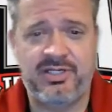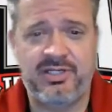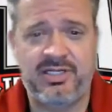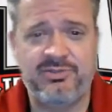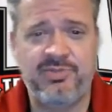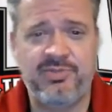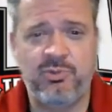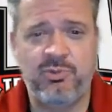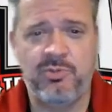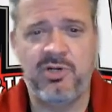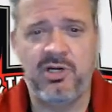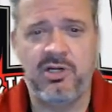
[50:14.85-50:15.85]
That's when people were
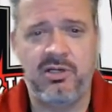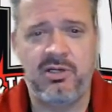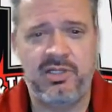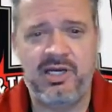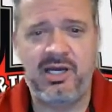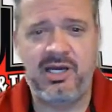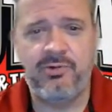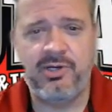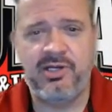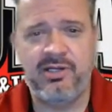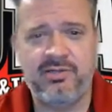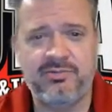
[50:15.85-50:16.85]
parking on the
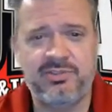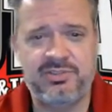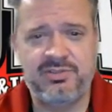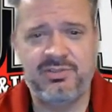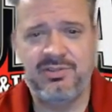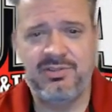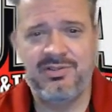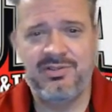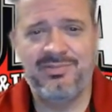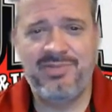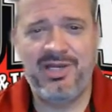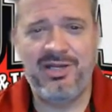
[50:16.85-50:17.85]
highway, and it was
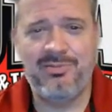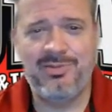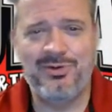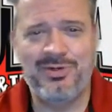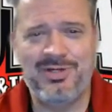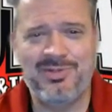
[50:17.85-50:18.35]
pandemonium.